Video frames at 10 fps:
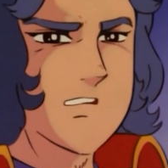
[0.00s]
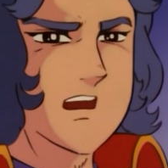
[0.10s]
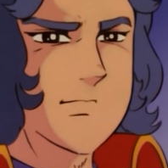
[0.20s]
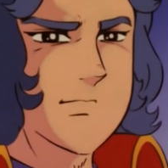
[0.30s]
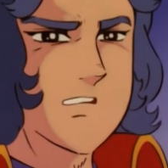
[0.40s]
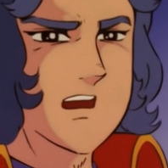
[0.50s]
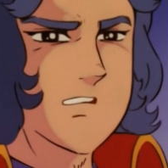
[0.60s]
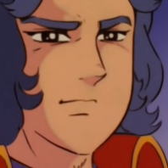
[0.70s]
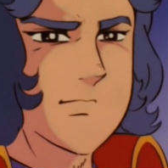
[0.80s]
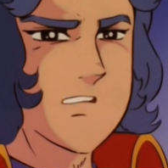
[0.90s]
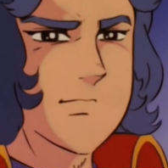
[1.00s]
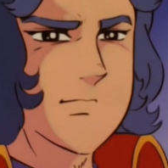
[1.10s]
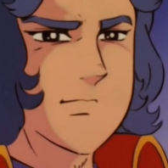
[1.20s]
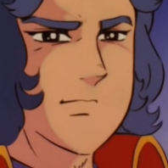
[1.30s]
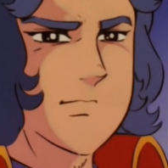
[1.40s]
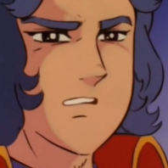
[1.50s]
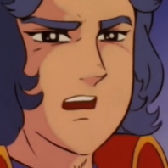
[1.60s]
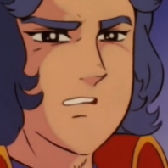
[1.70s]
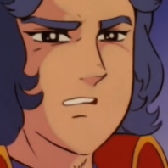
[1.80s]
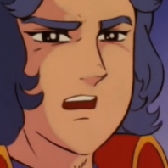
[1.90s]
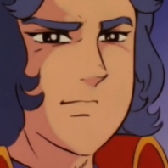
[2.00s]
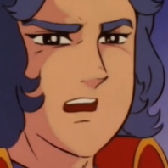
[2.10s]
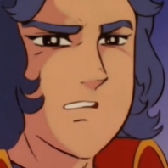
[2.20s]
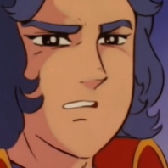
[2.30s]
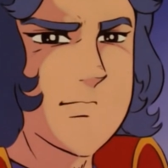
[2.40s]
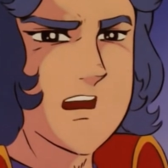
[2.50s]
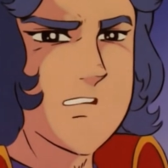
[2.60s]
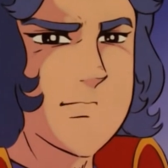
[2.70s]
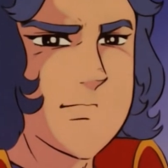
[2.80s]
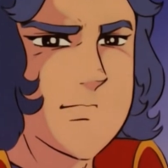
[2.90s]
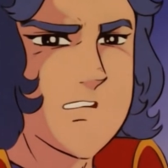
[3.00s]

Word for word: truth and planned to re-establish the empire and free the